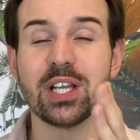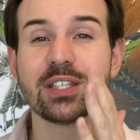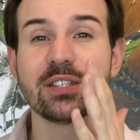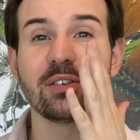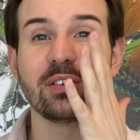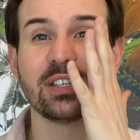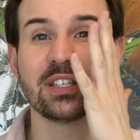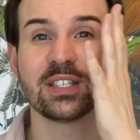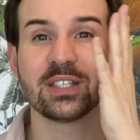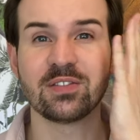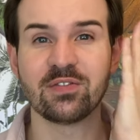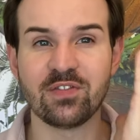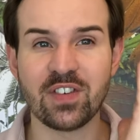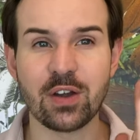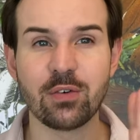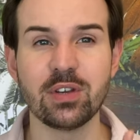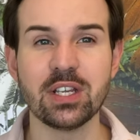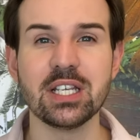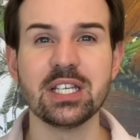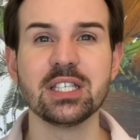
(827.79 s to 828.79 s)
so it's
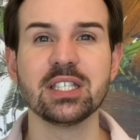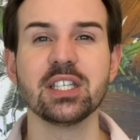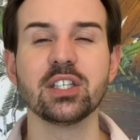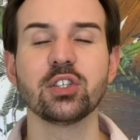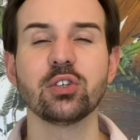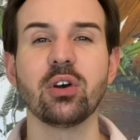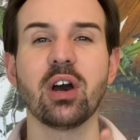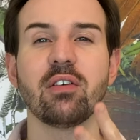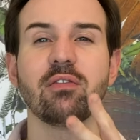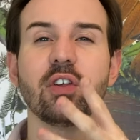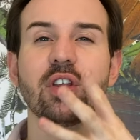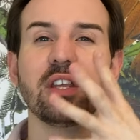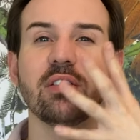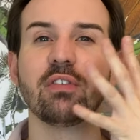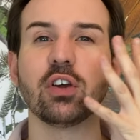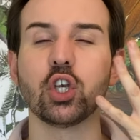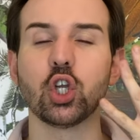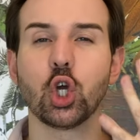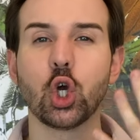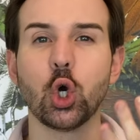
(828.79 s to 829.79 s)
very easy to have an
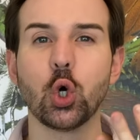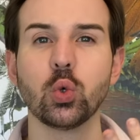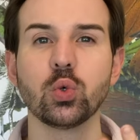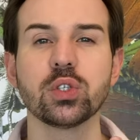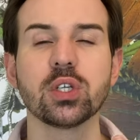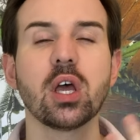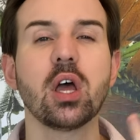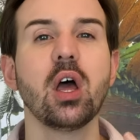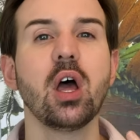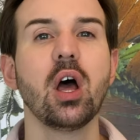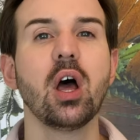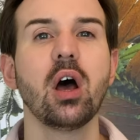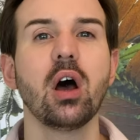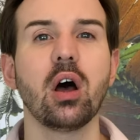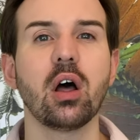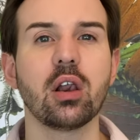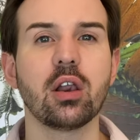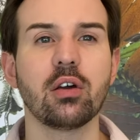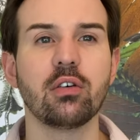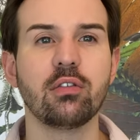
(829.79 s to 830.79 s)
even coat
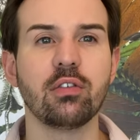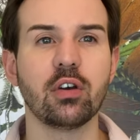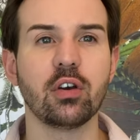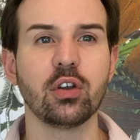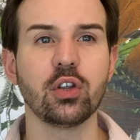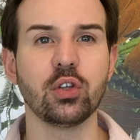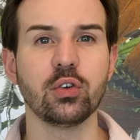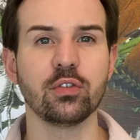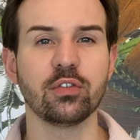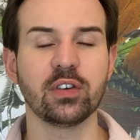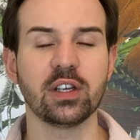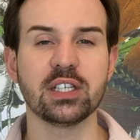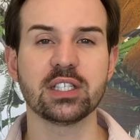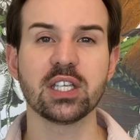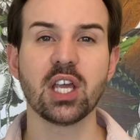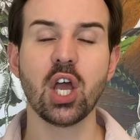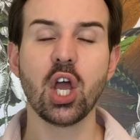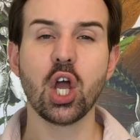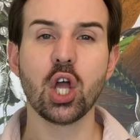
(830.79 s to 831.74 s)
all over your face.